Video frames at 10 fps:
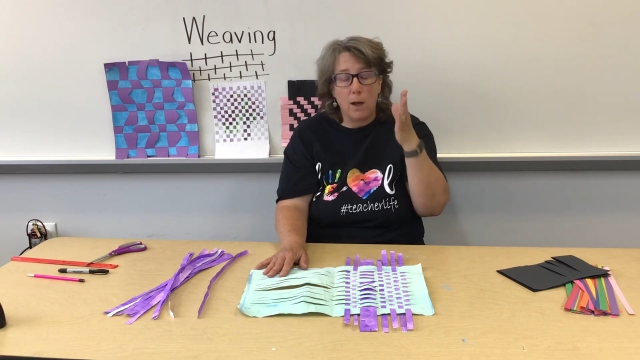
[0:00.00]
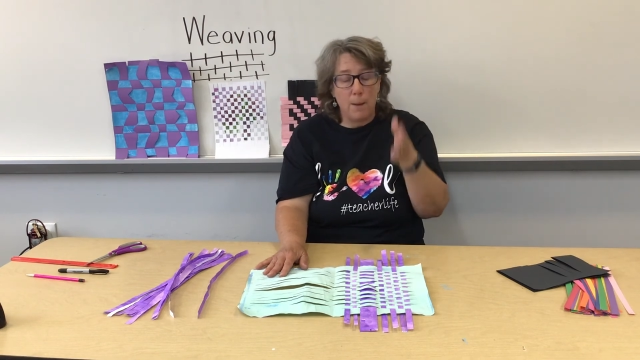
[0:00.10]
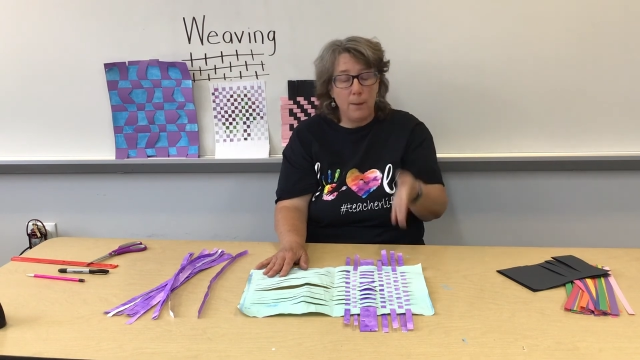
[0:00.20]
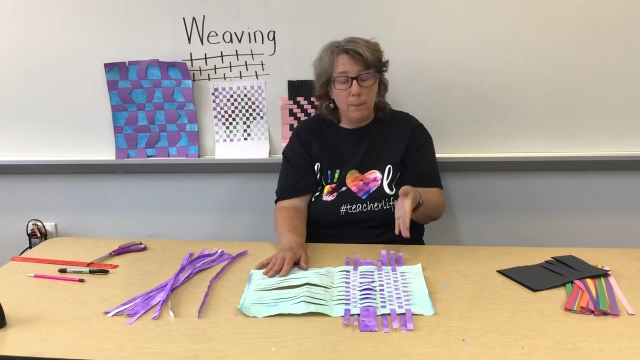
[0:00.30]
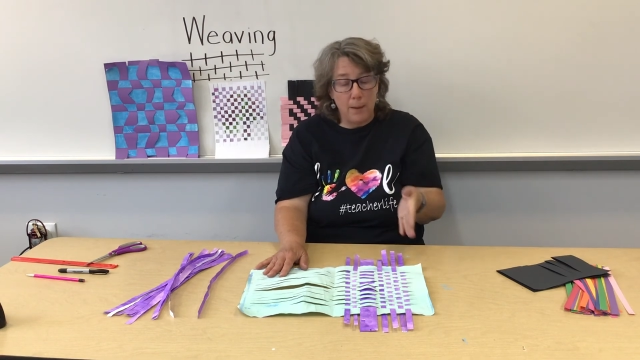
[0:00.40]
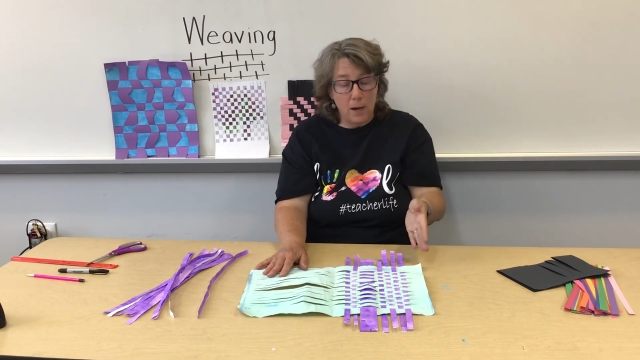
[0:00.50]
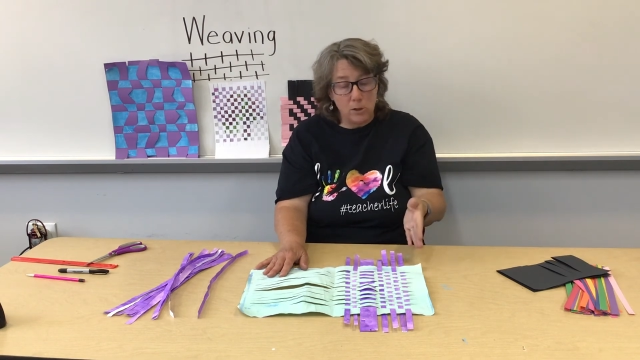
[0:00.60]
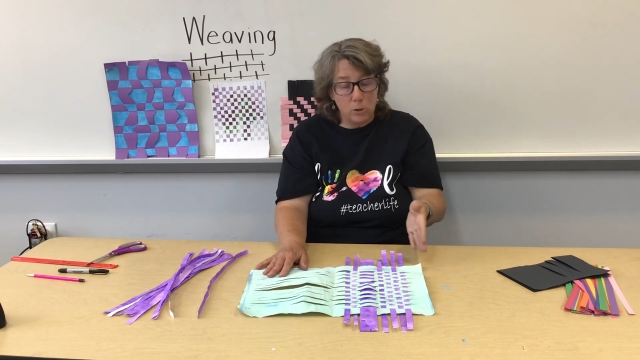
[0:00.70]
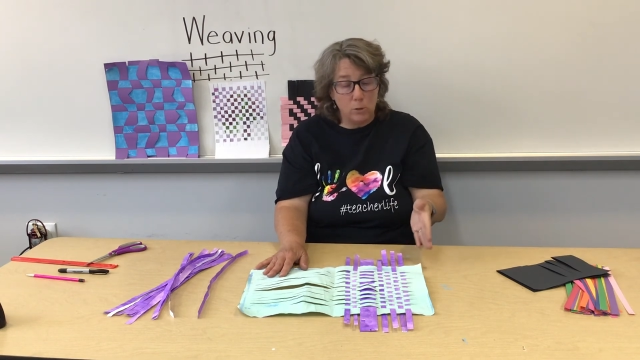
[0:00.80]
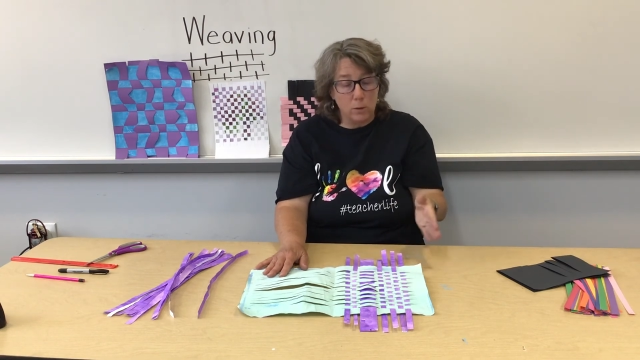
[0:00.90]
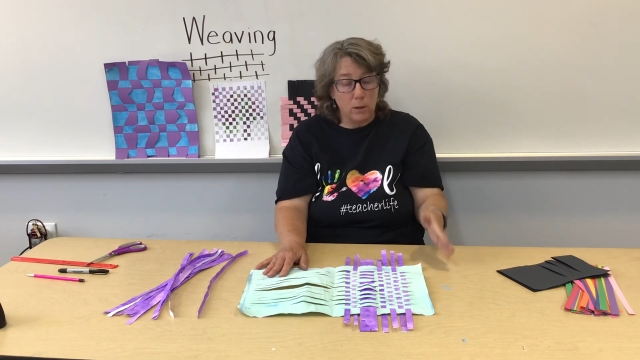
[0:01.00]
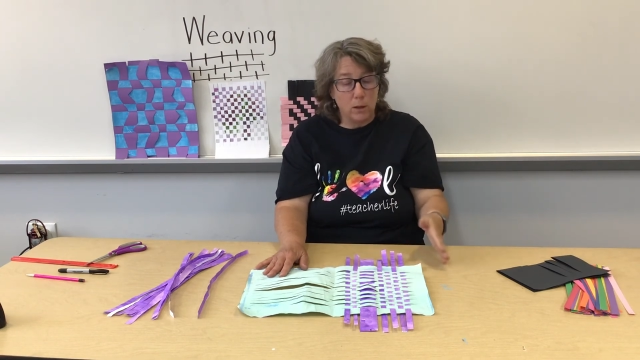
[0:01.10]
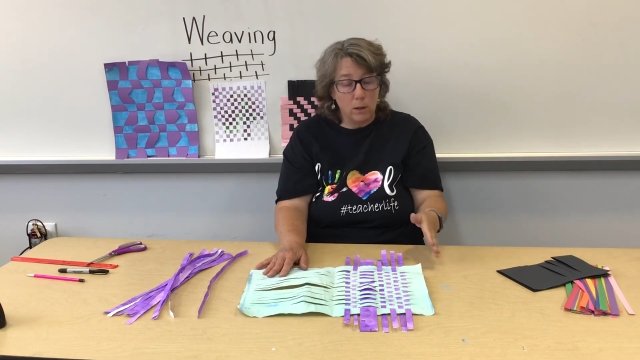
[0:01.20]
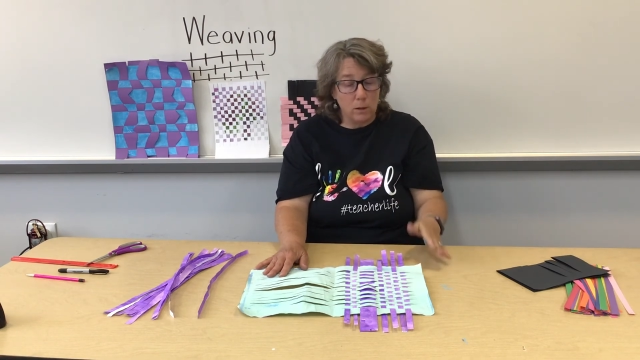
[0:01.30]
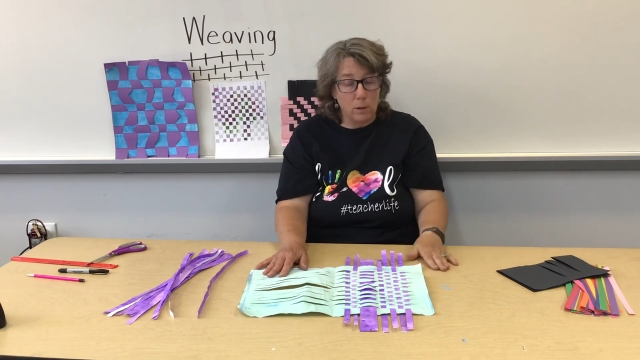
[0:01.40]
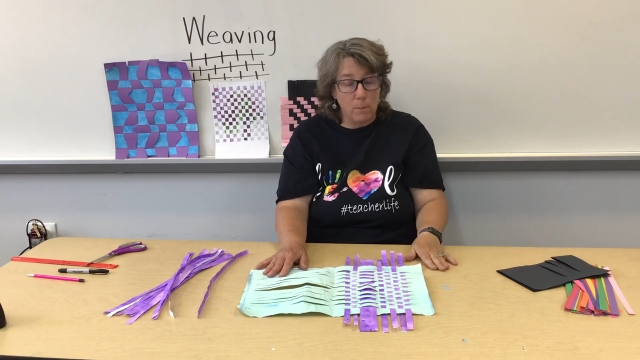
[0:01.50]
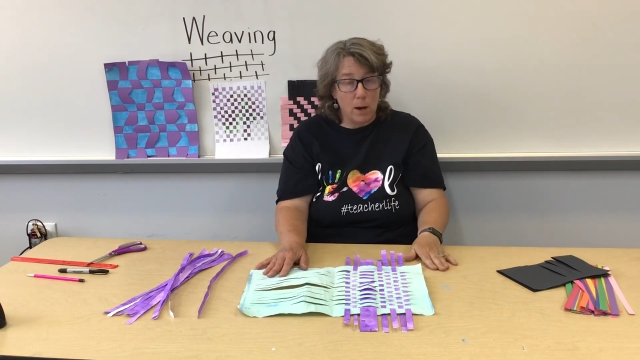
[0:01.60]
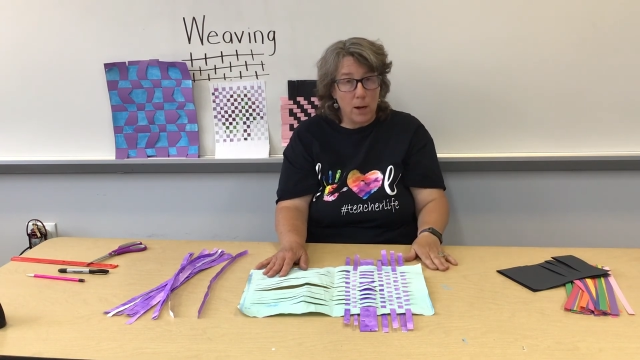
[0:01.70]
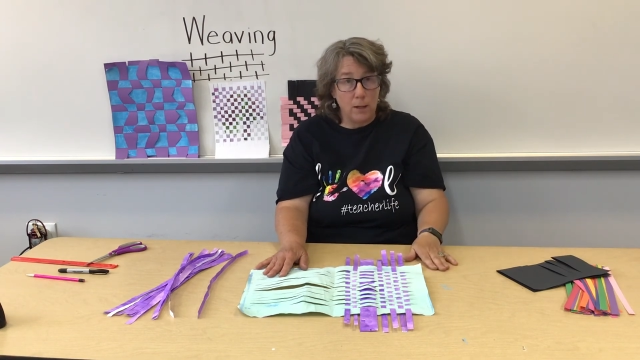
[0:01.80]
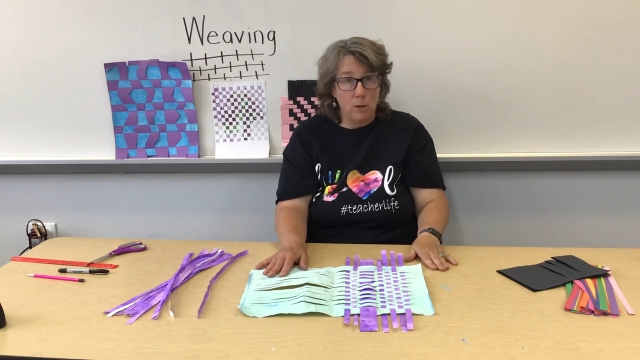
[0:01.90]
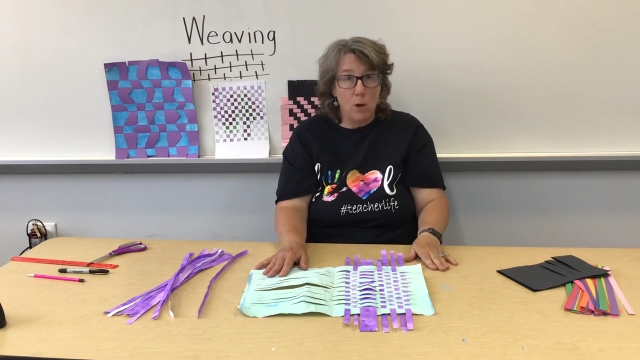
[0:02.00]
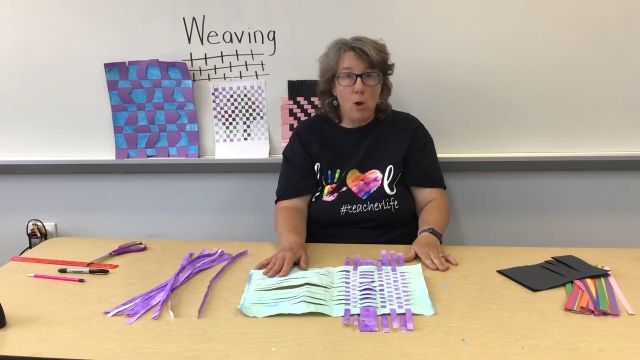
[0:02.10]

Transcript: coming back to it with a clear mind.